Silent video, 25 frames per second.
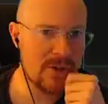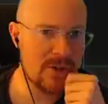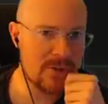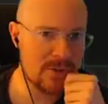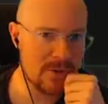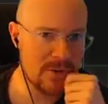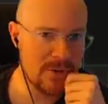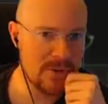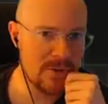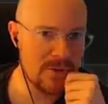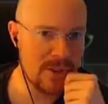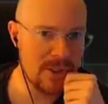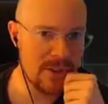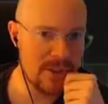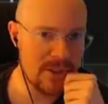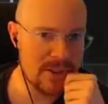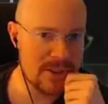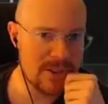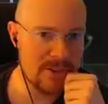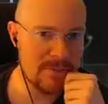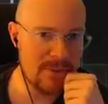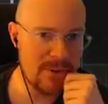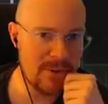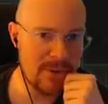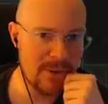crew can these
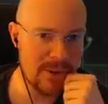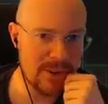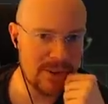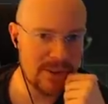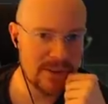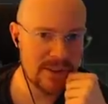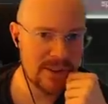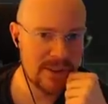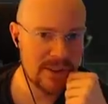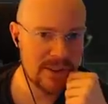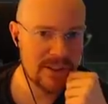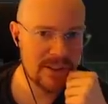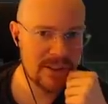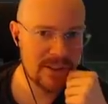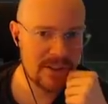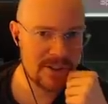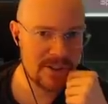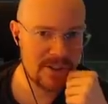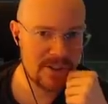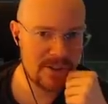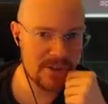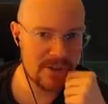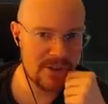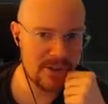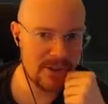support? It's
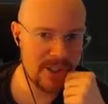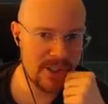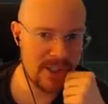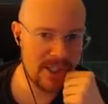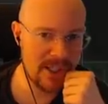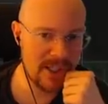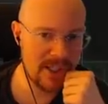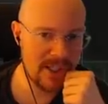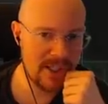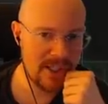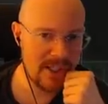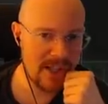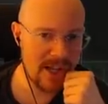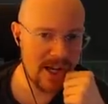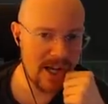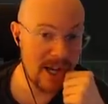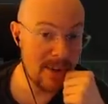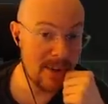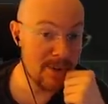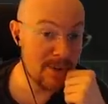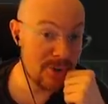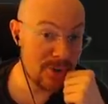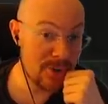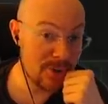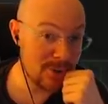currently,
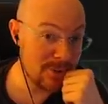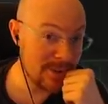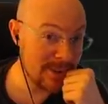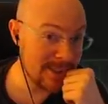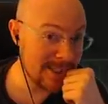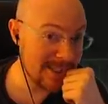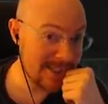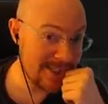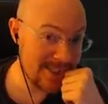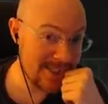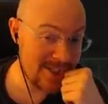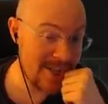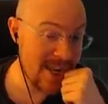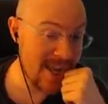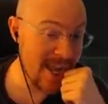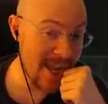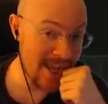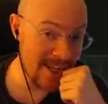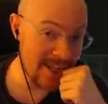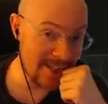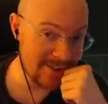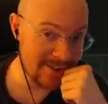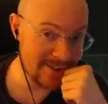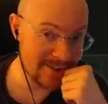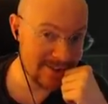I'm assuming it's
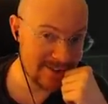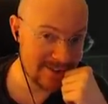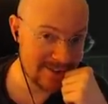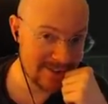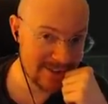10.